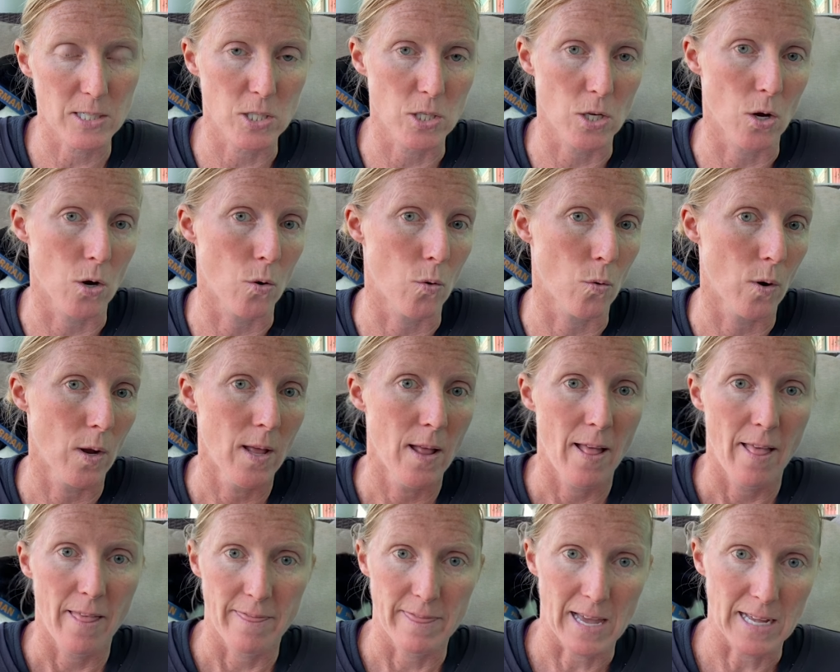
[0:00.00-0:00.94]
So
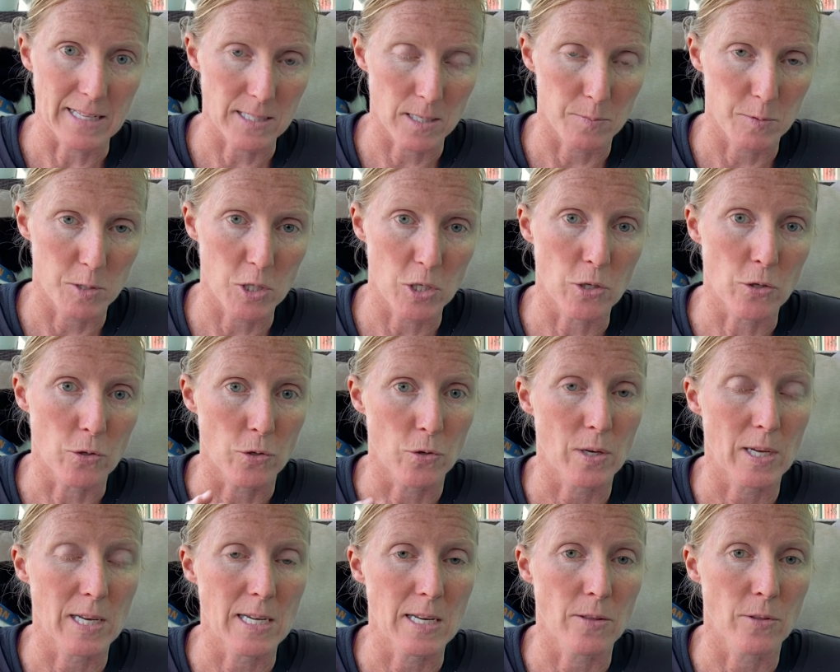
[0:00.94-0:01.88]
that's up to you. You
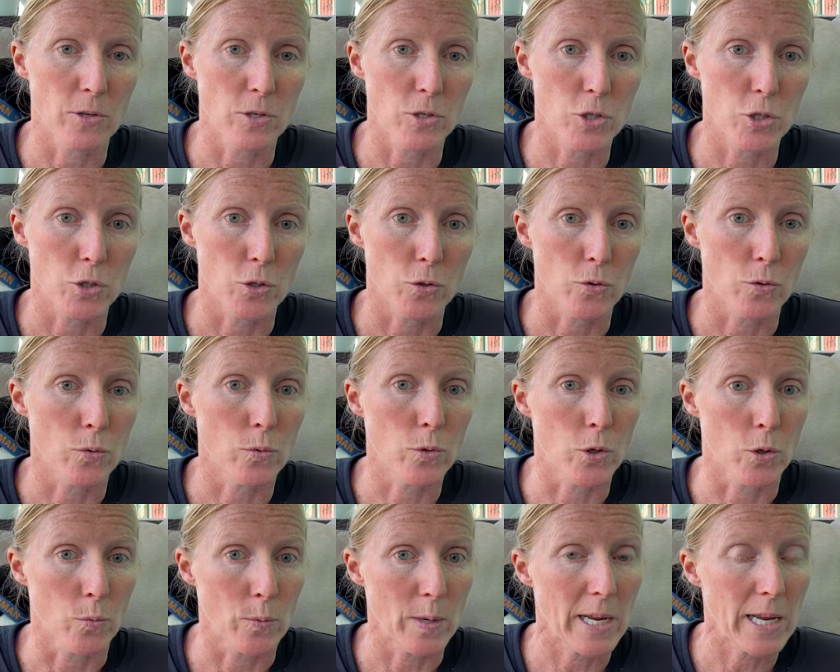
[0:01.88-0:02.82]
can either do
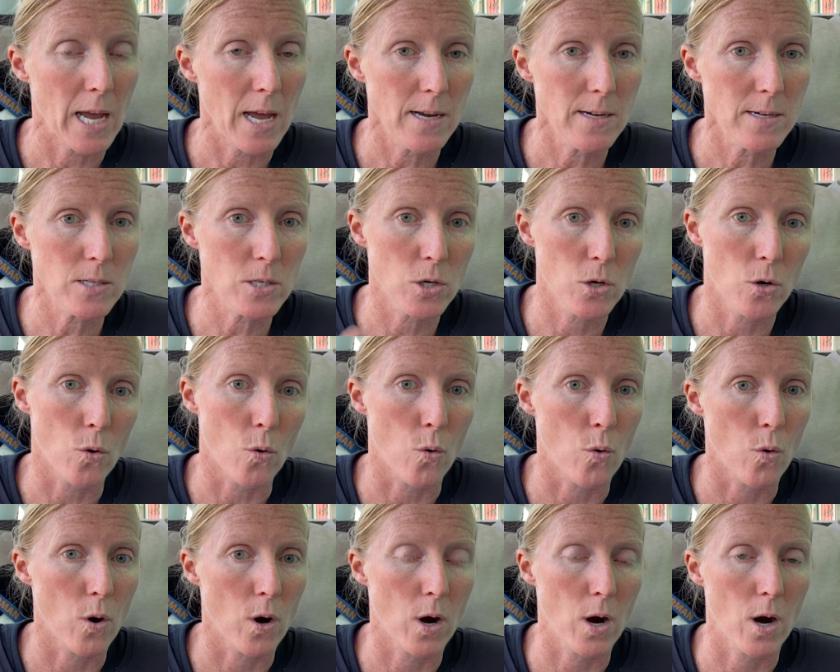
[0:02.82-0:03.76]
your weekend
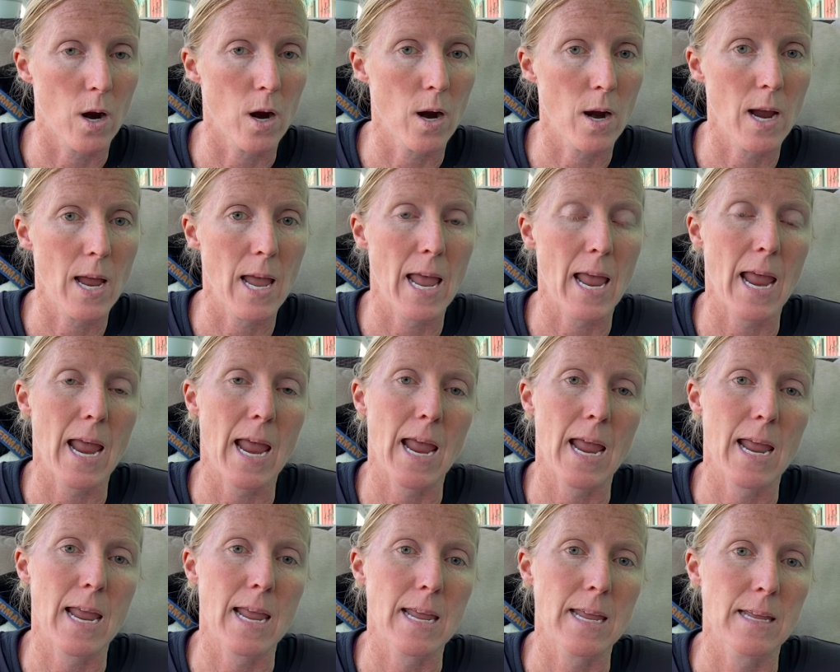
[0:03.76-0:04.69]
or
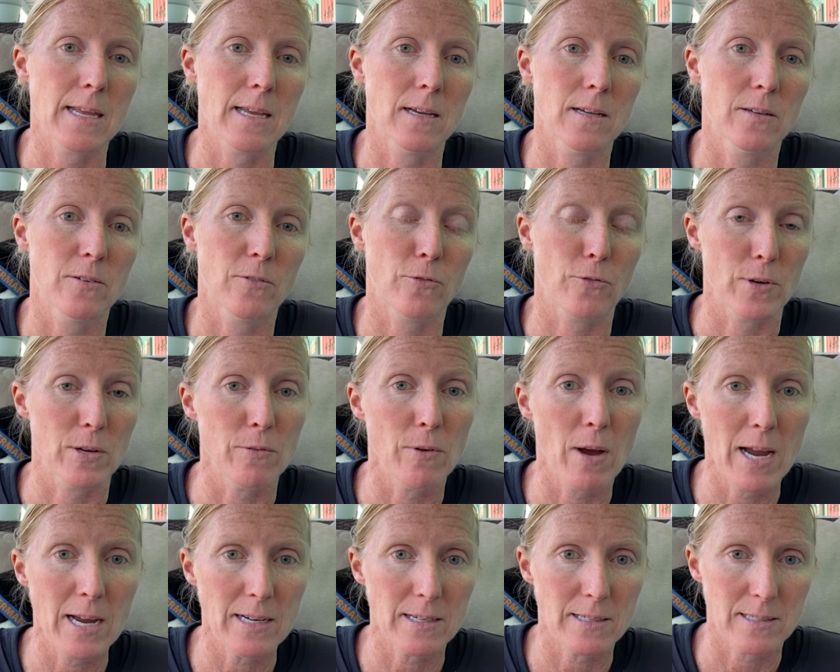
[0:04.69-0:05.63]
a free
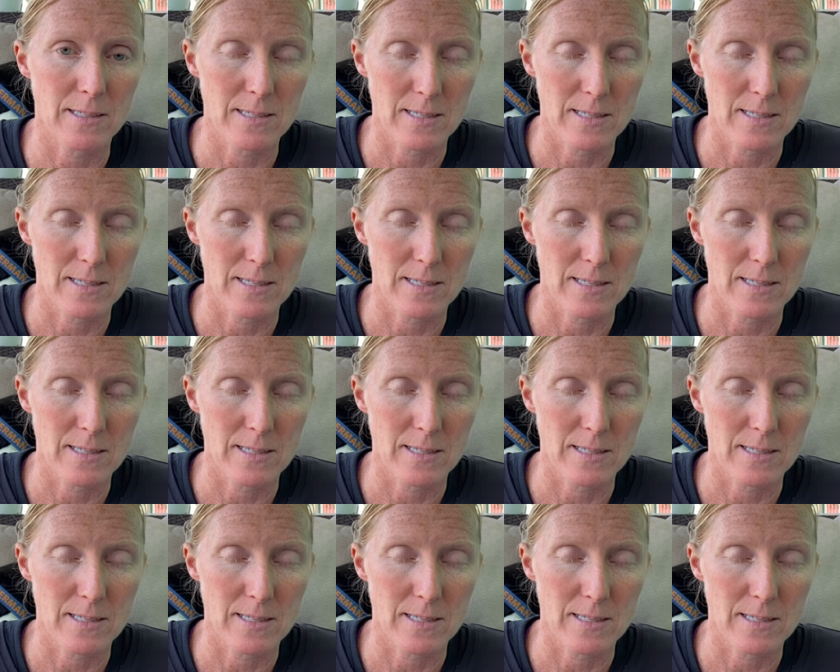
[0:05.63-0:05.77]
write.